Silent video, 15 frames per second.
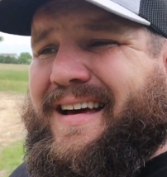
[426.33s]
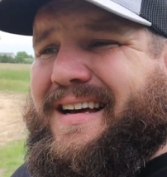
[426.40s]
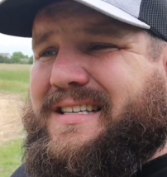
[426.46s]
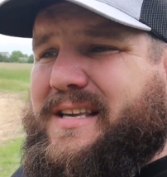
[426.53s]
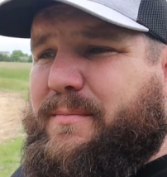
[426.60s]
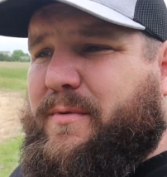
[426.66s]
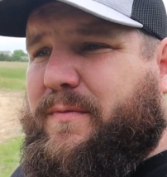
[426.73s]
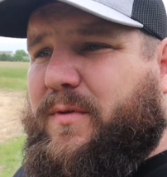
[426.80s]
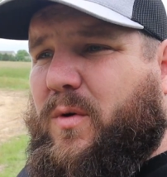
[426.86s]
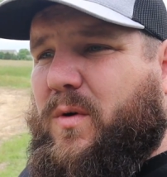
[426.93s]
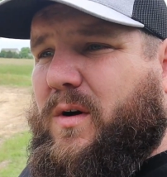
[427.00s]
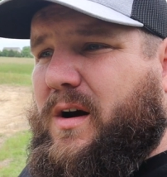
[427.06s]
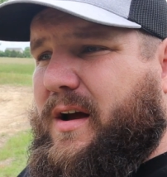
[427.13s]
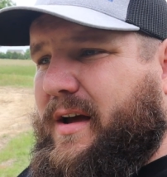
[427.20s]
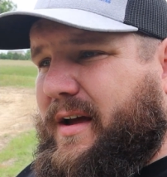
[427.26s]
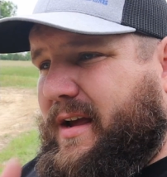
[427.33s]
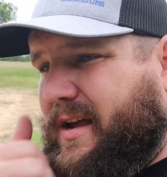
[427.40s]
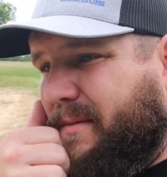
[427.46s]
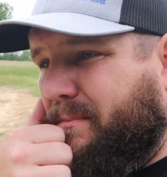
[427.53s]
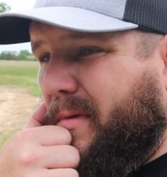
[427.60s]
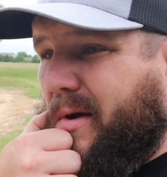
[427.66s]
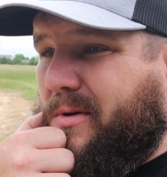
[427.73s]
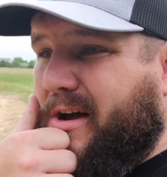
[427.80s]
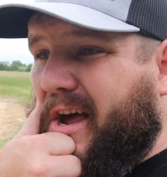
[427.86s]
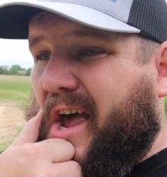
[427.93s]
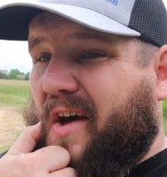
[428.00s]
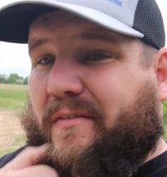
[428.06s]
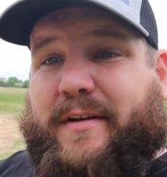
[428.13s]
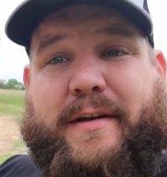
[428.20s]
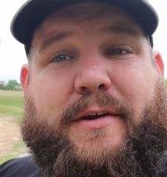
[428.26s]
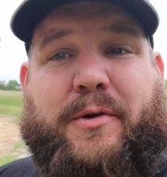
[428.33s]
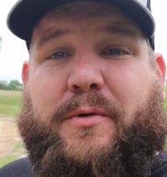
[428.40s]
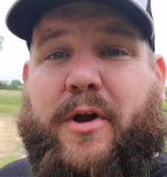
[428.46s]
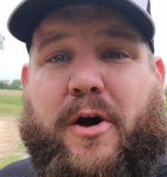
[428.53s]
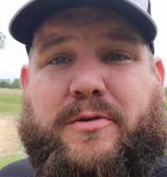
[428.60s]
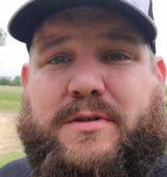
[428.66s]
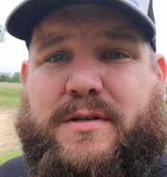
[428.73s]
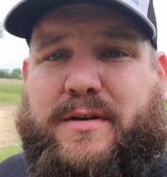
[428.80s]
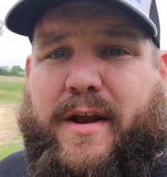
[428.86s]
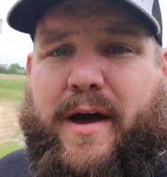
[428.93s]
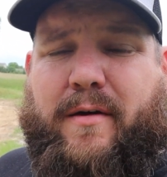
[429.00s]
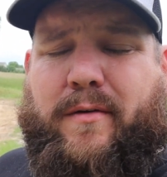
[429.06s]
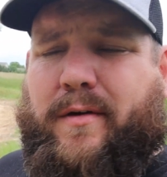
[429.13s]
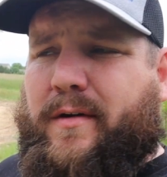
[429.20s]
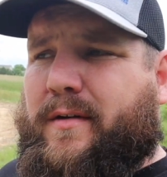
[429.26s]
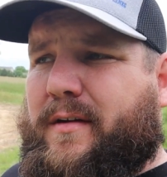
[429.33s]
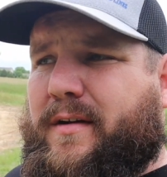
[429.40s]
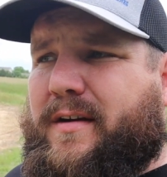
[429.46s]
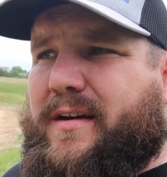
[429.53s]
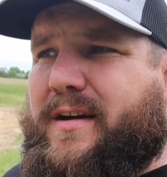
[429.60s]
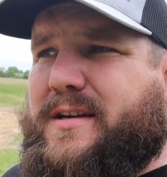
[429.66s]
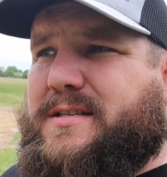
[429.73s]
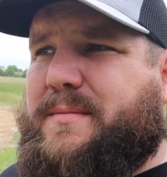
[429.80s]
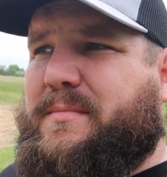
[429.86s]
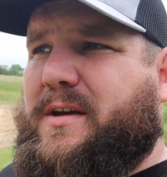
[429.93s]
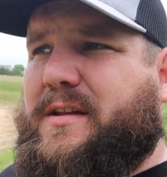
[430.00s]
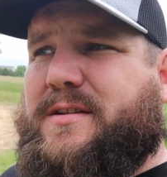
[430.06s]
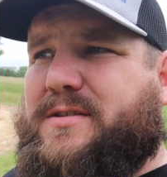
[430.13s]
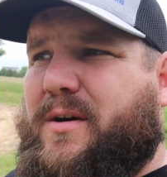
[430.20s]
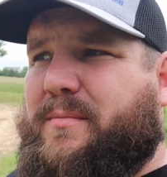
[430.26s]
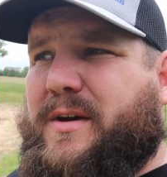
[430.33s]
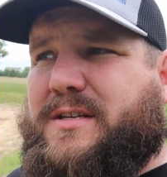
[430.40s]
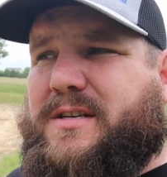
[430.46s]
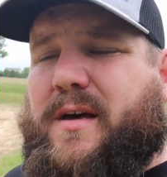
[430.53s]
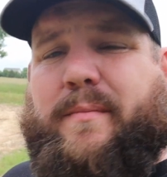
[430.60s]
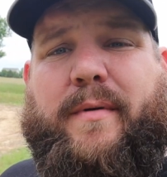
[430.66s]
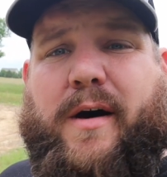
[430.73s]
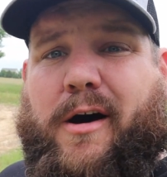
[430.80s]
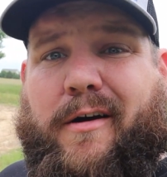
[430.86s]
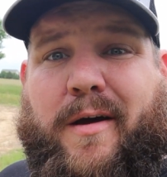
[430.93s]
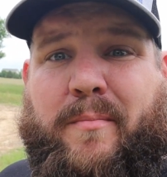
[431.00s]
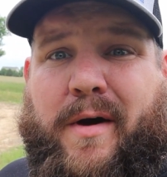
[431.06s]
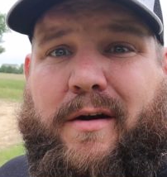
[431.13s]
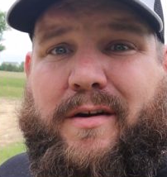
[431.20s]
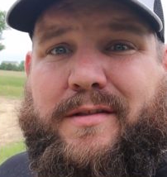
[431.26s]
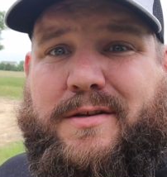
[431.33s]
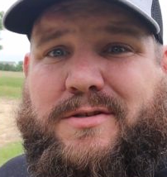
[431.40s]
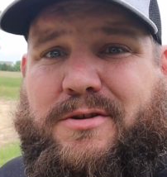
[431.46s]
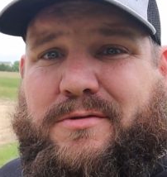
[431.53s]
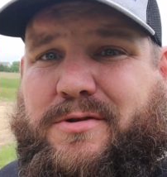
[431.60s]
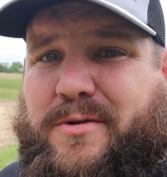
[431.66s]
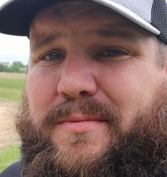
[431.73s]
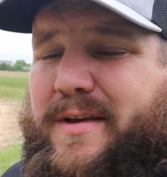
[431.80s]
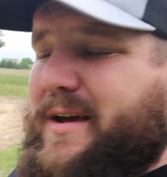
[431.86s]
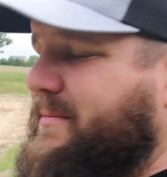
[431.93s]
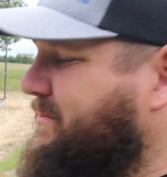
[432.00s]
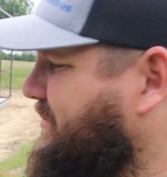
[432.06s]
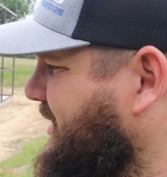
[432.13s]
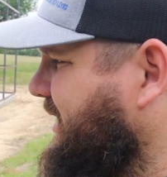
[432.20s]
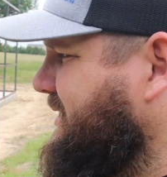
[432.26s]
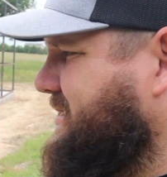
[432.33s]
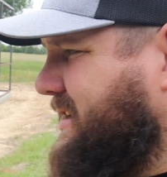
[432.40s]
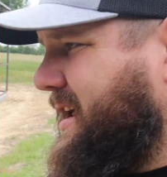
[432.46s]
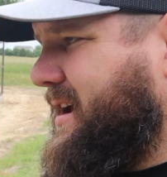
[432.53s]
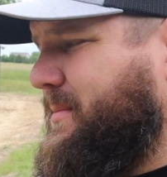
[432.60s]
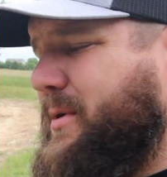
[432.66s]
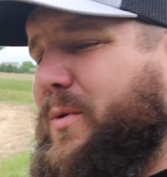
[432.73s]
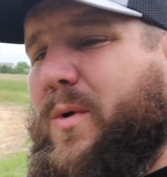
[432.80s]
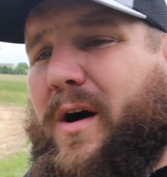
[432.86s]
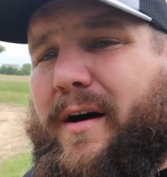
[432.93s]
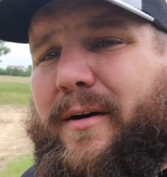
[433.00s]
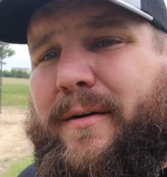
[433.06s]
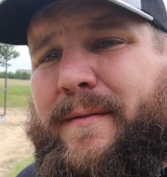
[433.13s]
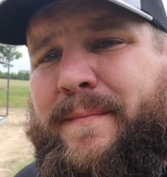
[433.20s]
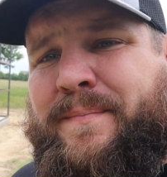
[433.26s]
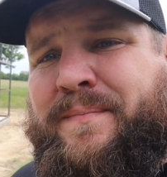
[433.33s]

I said before, maybe I haven't, who knows now, because I'm getting these all mixed up. I'll get better at this YouTube thing, but it's taking me a while.